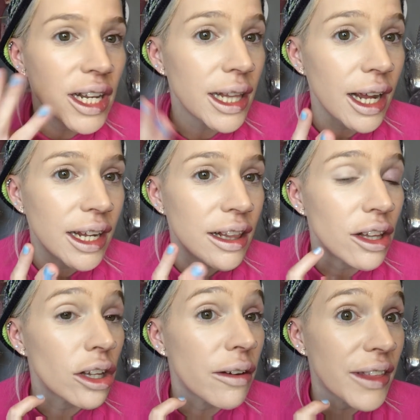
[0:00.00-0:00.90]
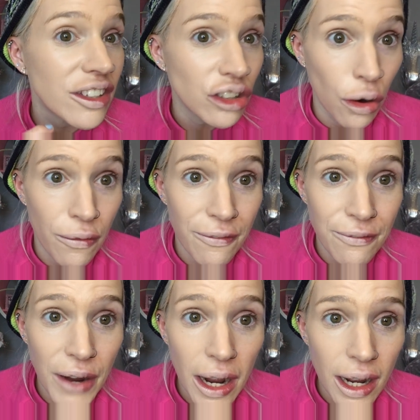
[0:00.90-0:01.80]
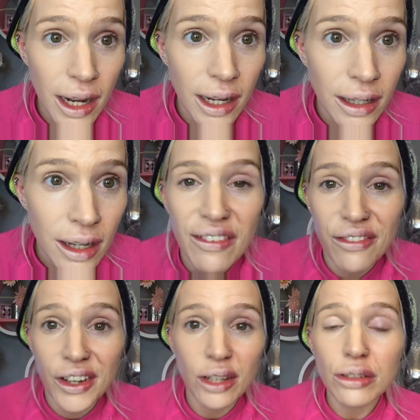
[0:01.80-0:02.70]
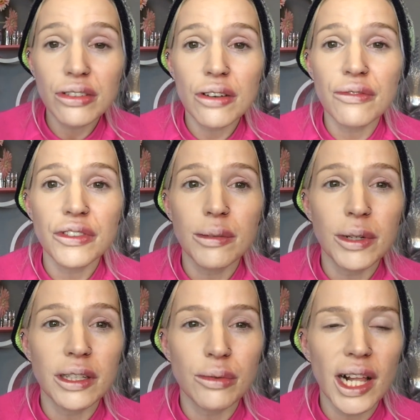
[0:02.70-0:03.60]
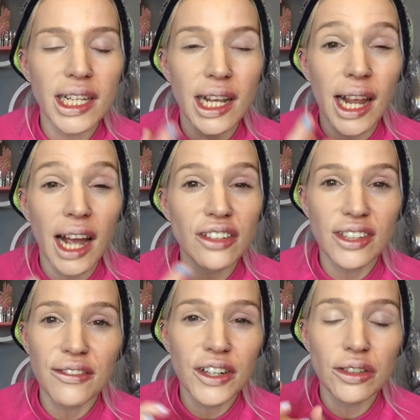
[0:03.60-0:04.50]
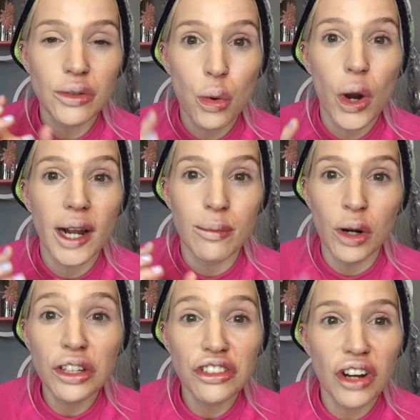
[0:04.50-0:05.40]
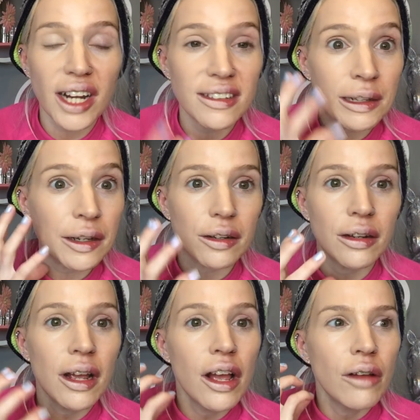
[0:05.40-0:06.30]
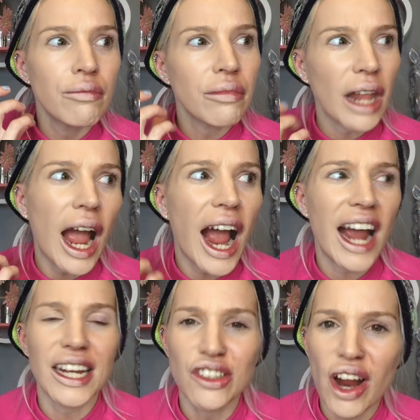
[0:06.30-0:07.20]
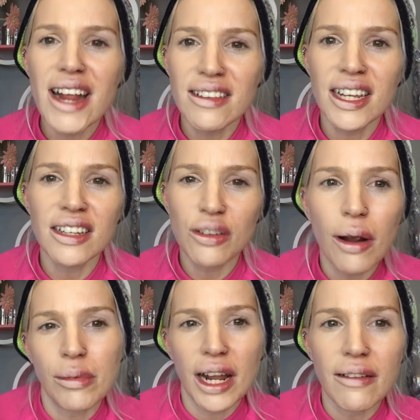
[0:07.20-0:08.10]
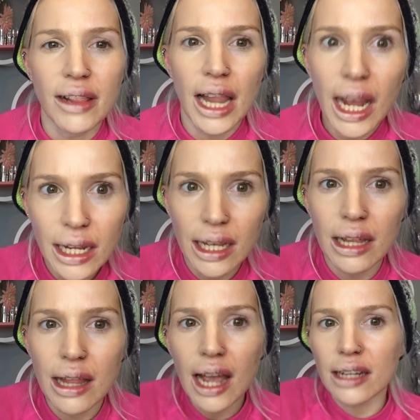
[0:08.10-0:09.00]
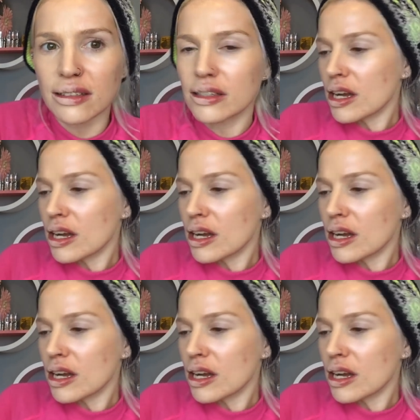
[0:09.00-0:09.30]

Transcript: I'm really liking the look of this so far. It feels comfortable as well. It actually feels quite moisturising and hydrating, so I'm kind of liking that.